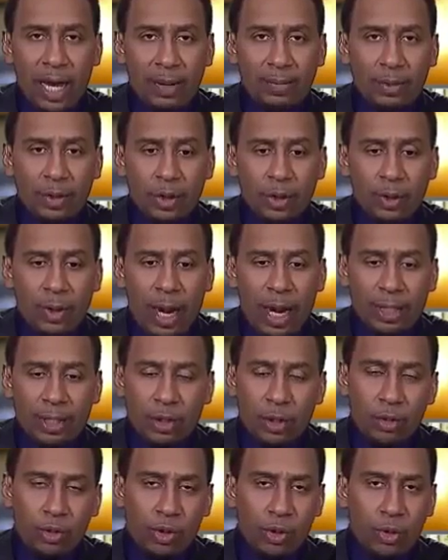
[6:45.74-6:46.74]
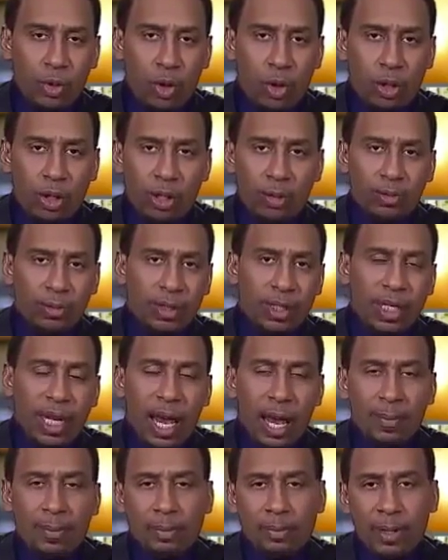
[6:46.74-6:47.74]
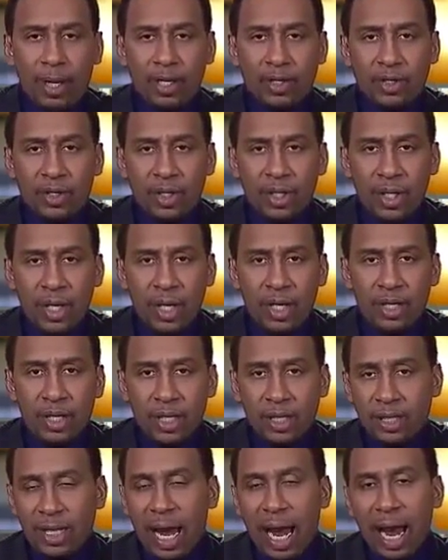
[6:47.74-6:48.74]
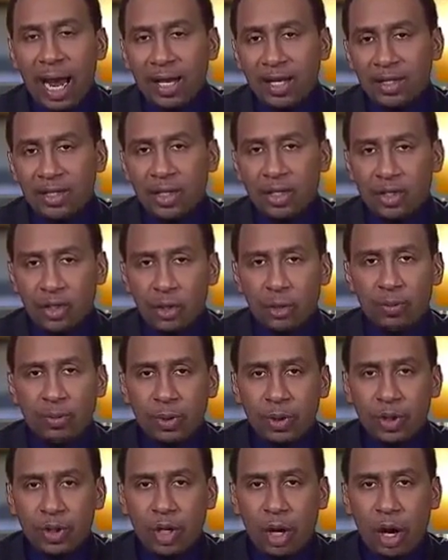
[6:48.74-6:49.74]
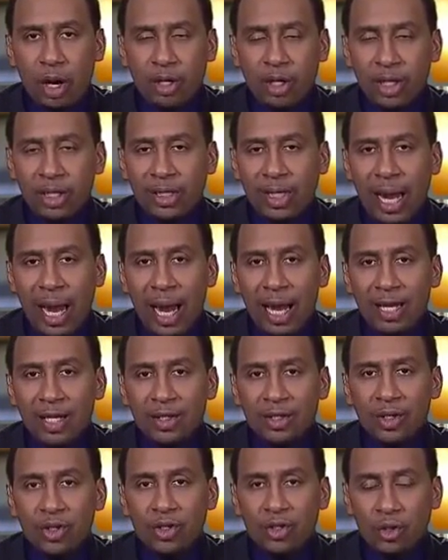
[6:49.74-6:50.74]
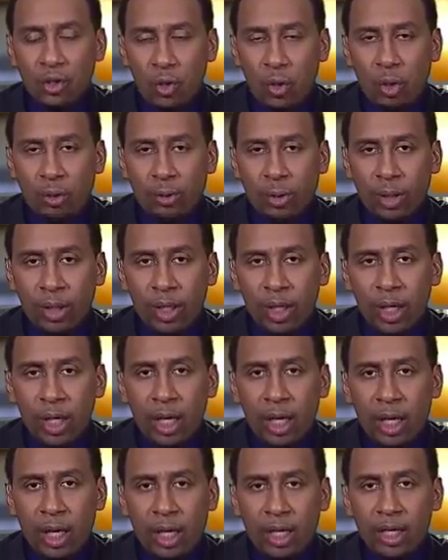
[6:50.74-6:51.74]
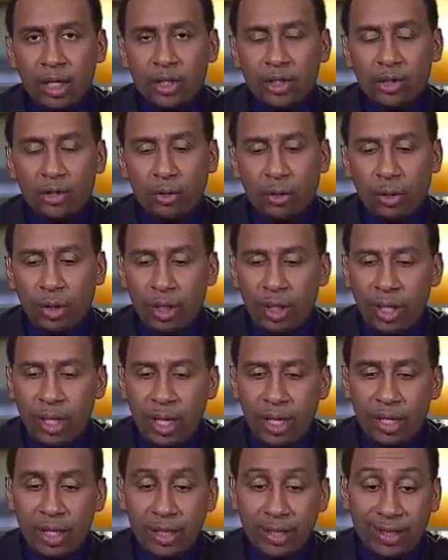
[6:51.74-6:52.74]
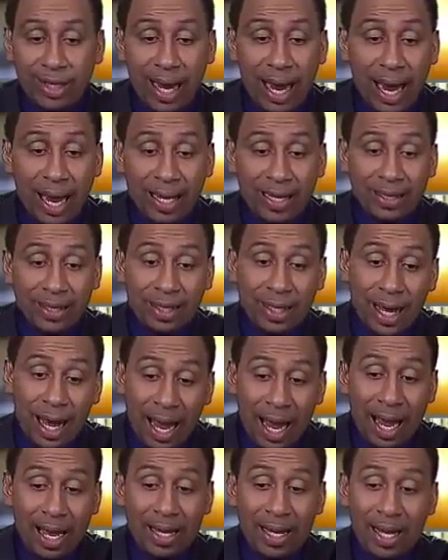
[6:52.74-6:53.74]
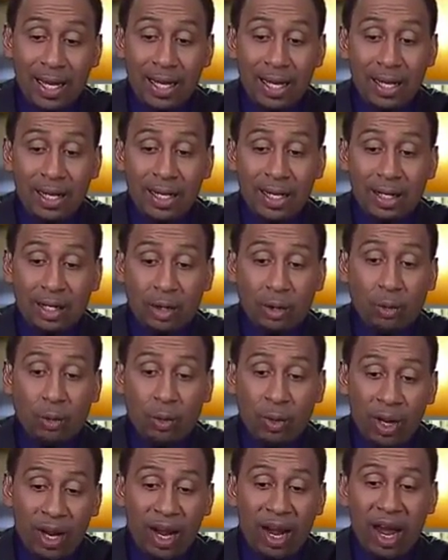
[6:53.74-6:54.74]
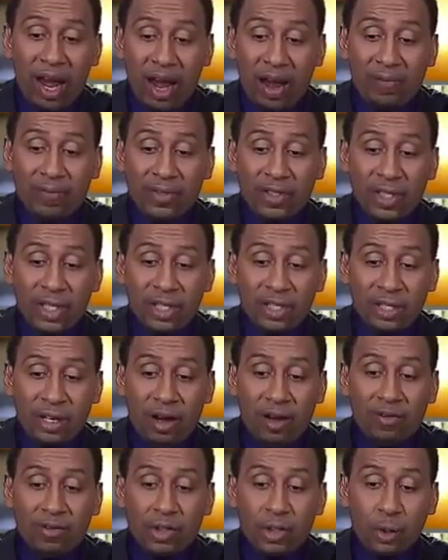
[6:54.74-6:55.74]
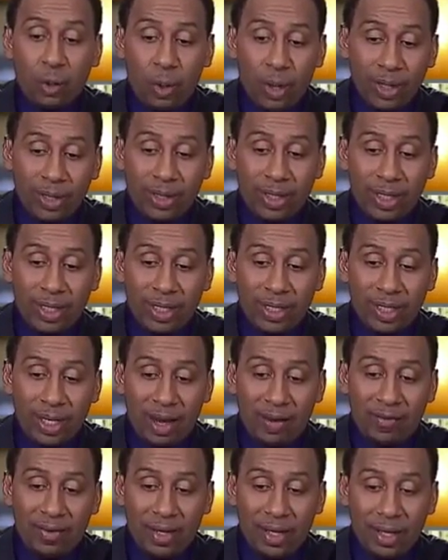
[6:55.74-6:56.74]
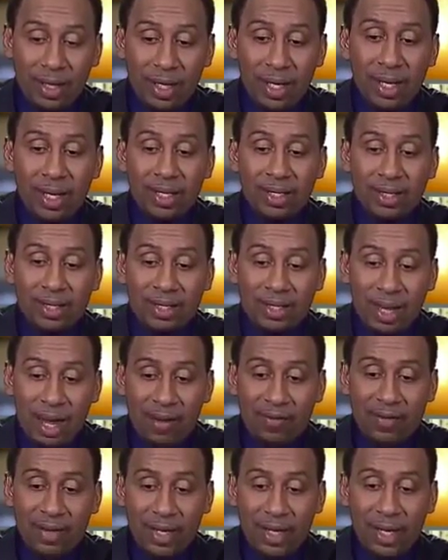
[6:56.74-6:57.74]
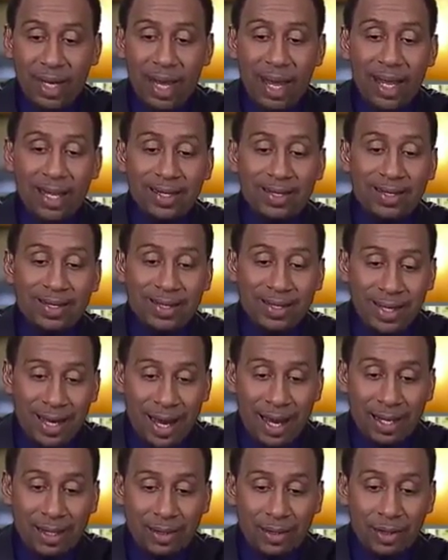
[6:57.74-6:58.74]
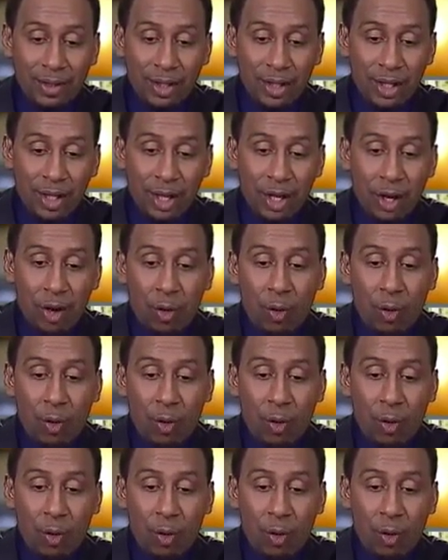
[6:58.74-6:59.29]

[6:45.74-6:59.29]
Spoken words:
in Game 2. I told you all it was an aberration. This guy is a superstar. This guy is a scorer extraordinaire. This guy is a guy that career averages of 27, 7, and 6